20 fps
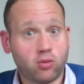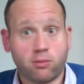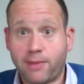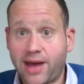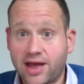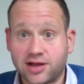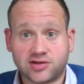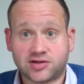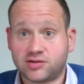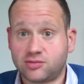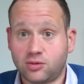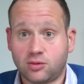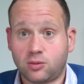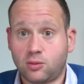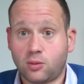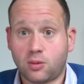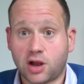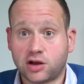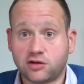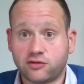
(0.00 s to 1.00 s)
people. Matt's
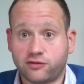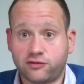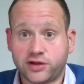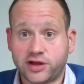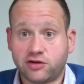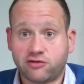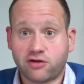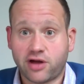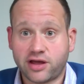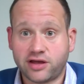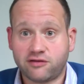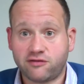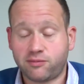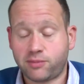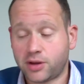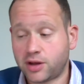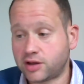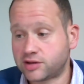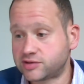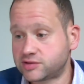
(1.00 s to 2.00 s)
a wonderfully
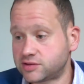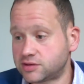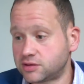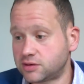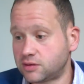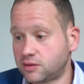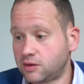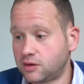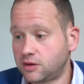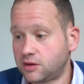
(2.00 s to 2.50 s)
creative person.